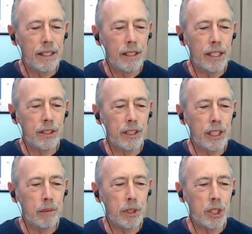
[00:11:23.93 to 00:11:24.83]
let's
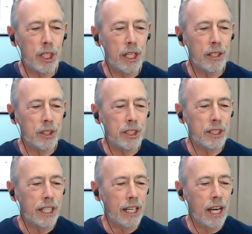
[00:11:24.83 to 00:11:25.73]
see, Michelle, she's
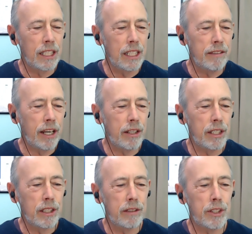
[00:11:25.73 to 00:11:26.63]
saying, I love how the
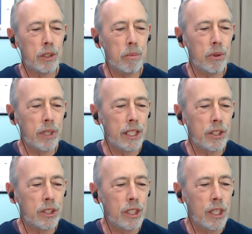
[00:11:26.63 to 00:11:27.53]
universe brings
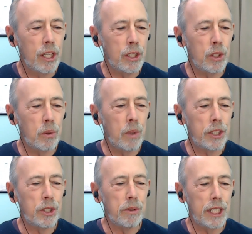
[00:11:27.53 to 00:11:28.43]
you
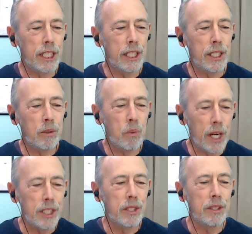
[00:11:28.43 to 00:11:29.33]
what you need
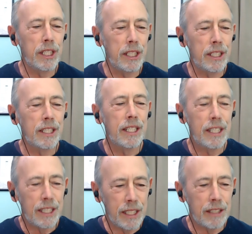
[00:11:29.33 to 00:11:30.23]
when you need it
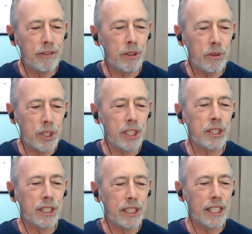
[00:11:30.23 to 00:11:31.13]
if you just
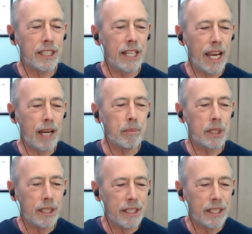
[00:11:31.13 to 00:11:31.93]
let it happen.